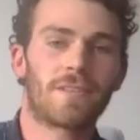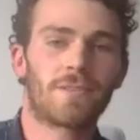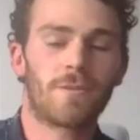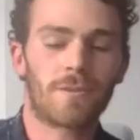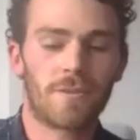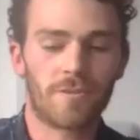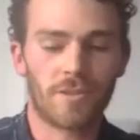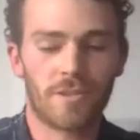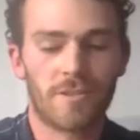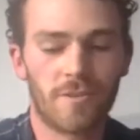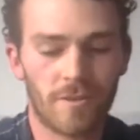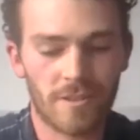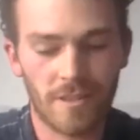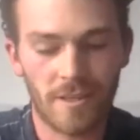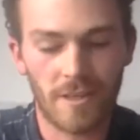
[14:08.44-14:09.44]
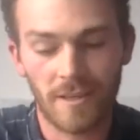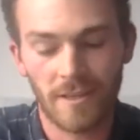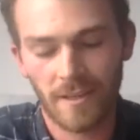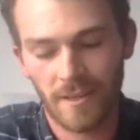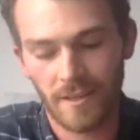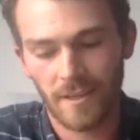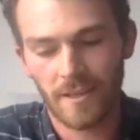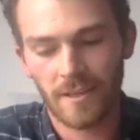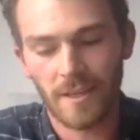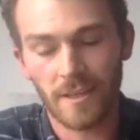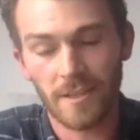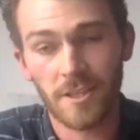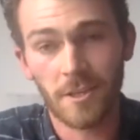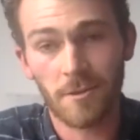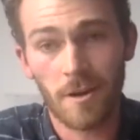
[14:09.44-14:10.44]
also just not to
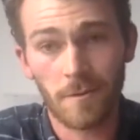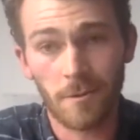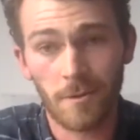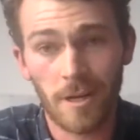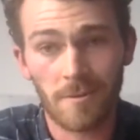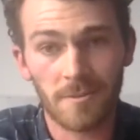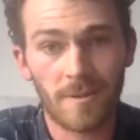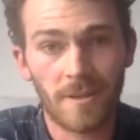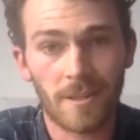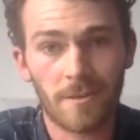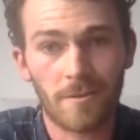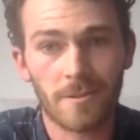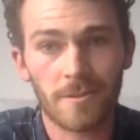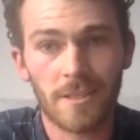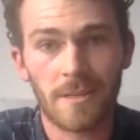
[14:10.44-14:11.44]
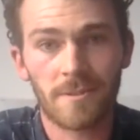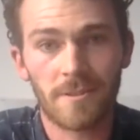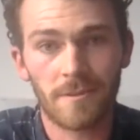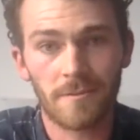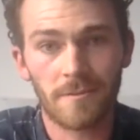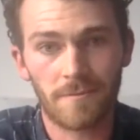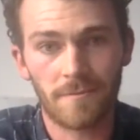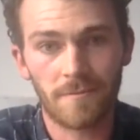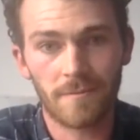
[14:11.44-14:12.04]
get too overwhelmed by the concept of